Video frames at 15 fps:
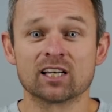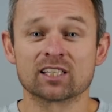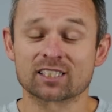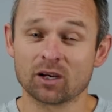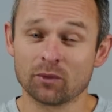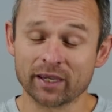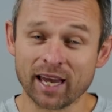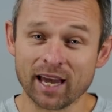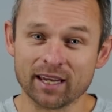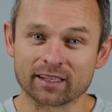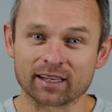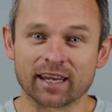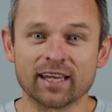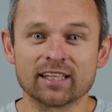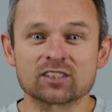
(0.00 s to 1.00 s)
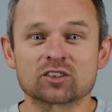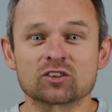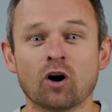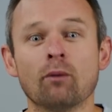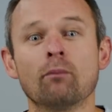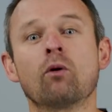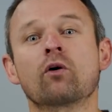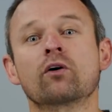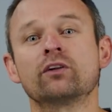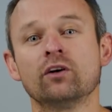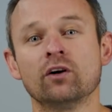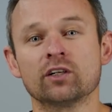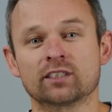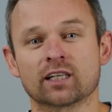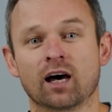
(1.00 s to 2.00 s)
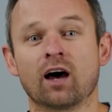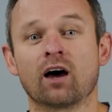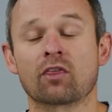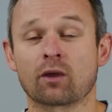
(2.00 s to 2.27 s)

so again, it's got more inertia.